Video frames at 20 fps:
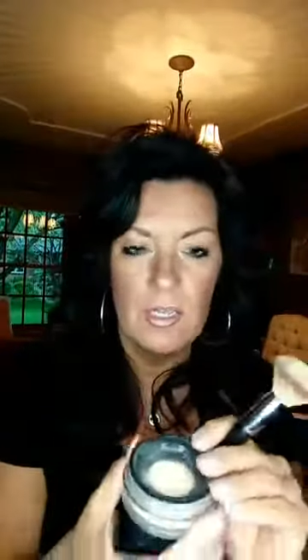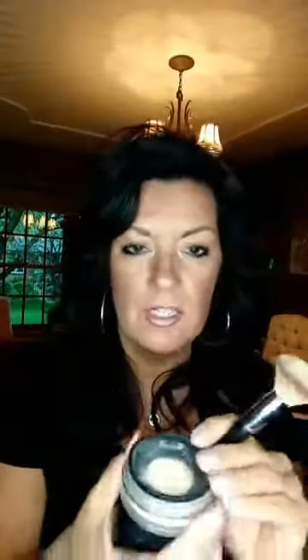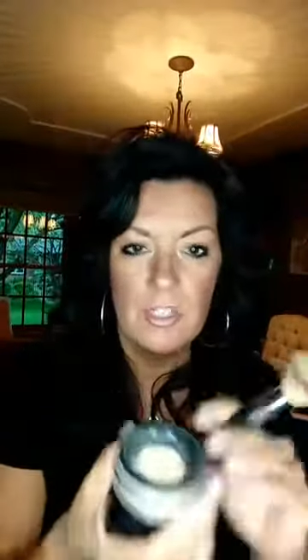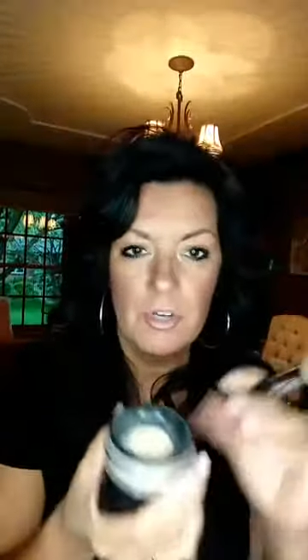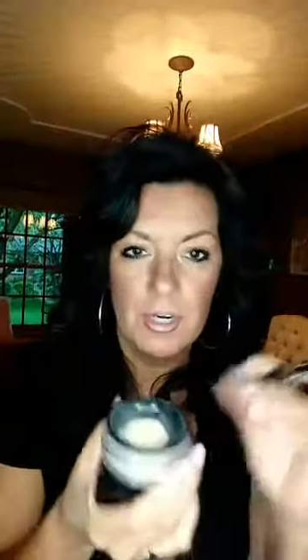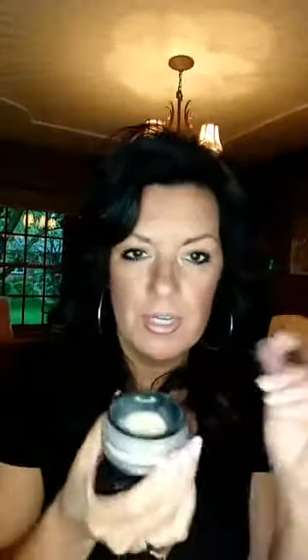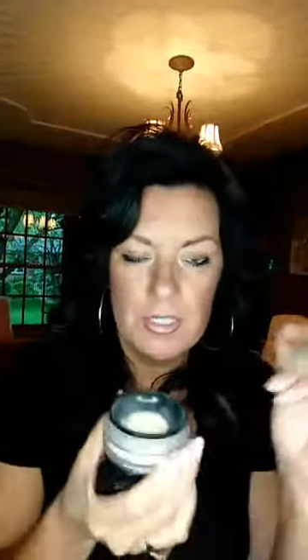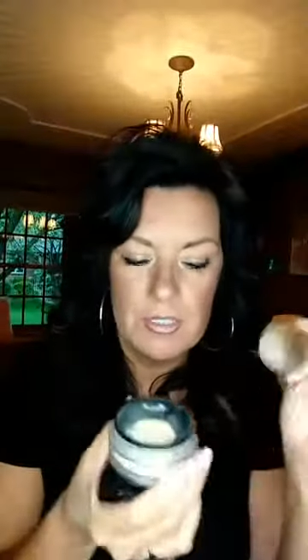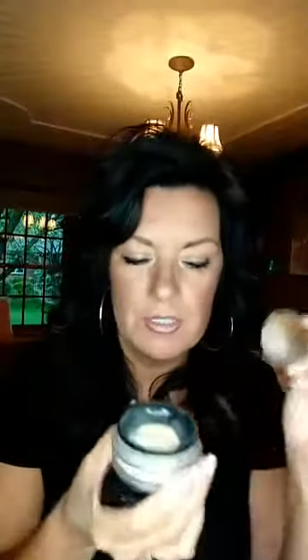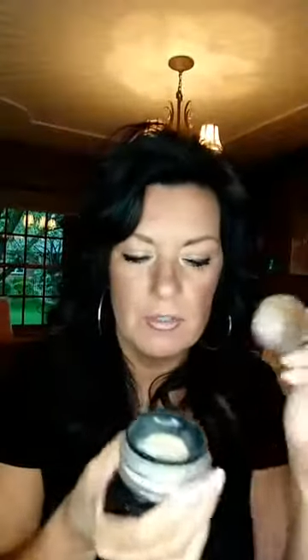
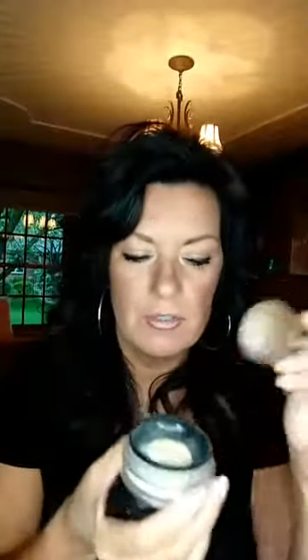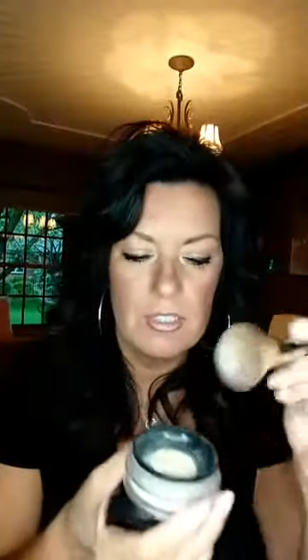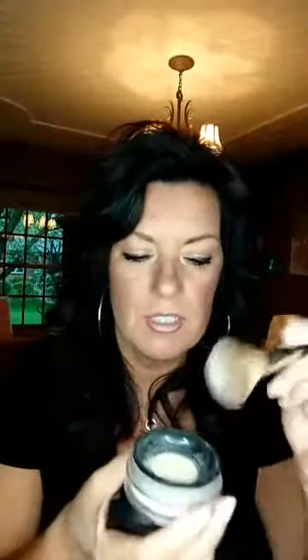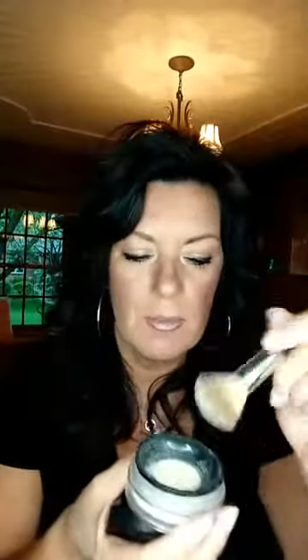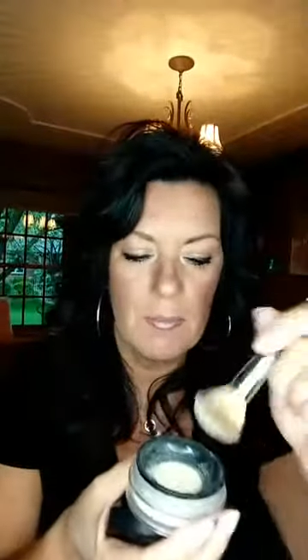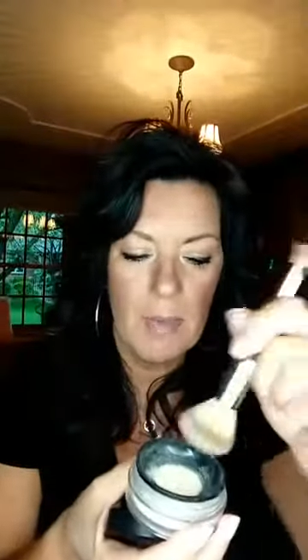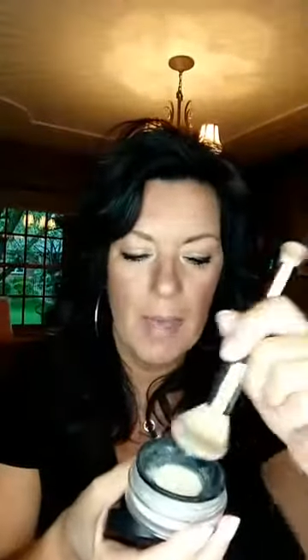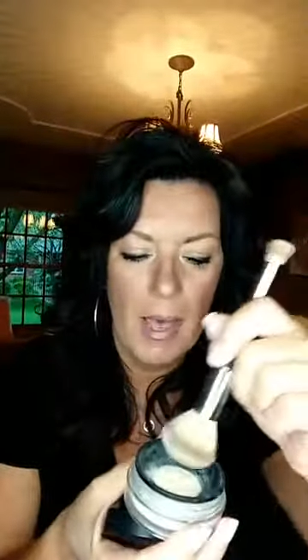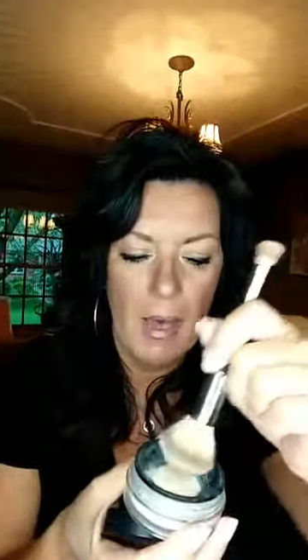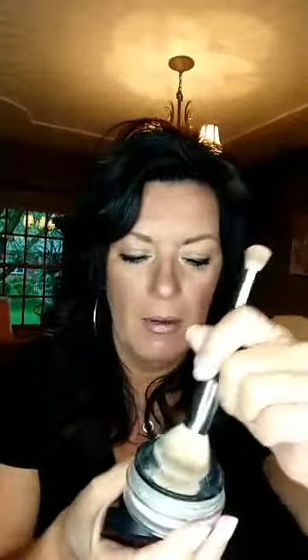
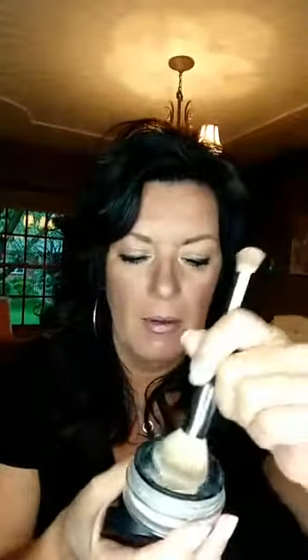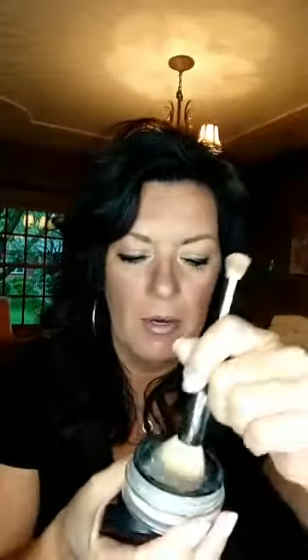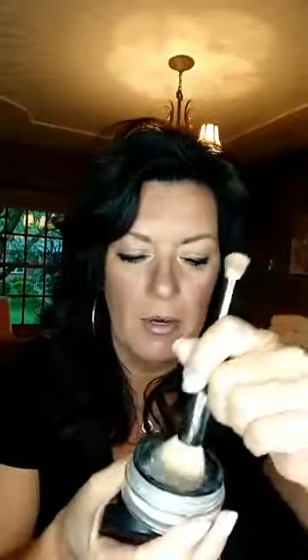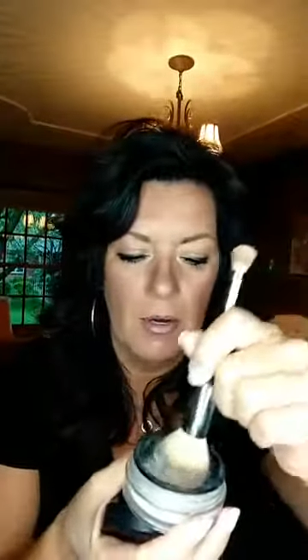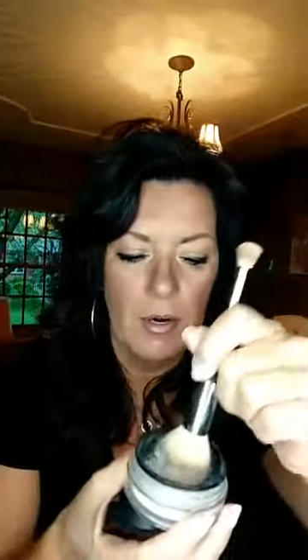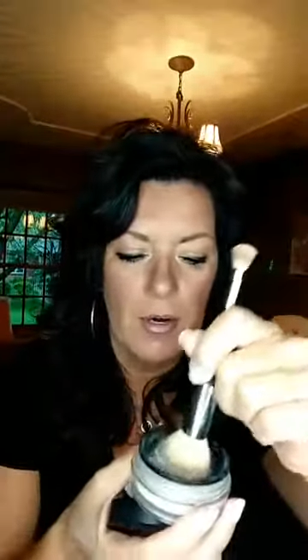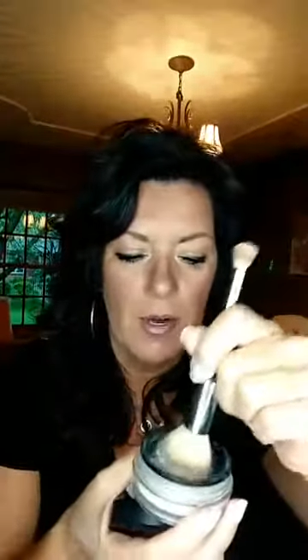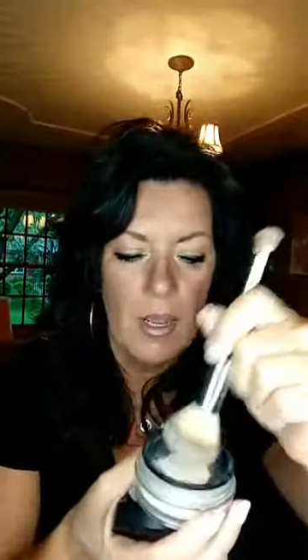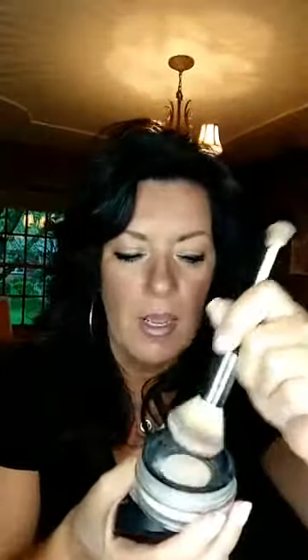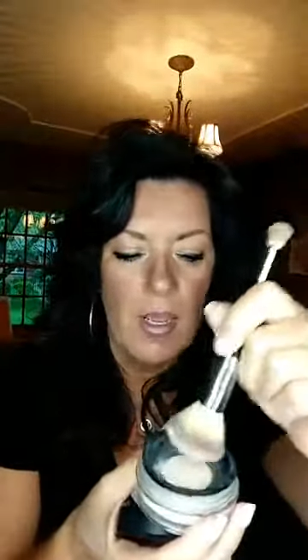translucent
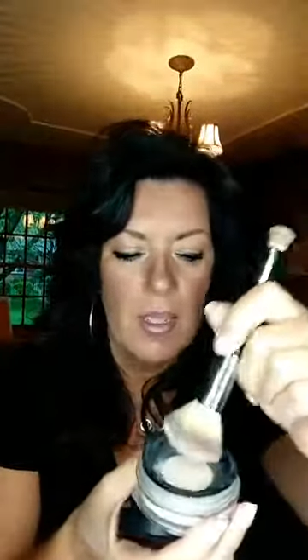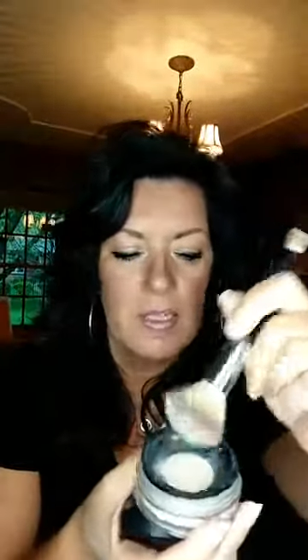powder.